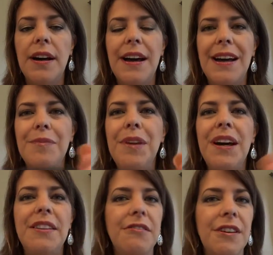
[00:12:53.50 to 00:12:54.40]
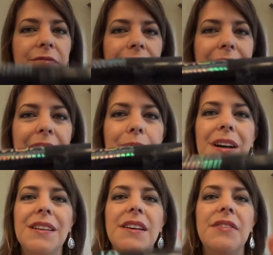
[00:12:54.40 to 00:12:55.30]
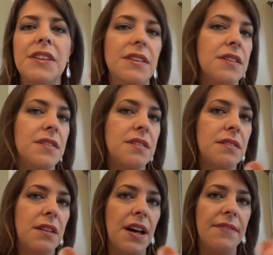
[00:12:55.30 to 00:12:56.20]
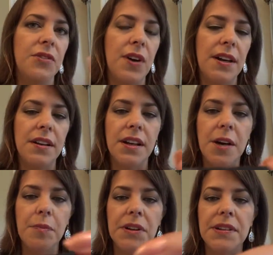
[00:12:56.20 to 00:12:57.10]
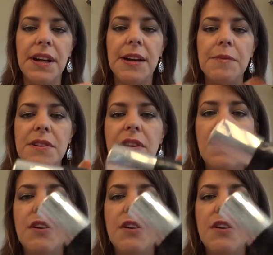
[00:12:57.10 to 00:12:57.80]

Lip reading: I'm not loving this. I've tried it a couple of times.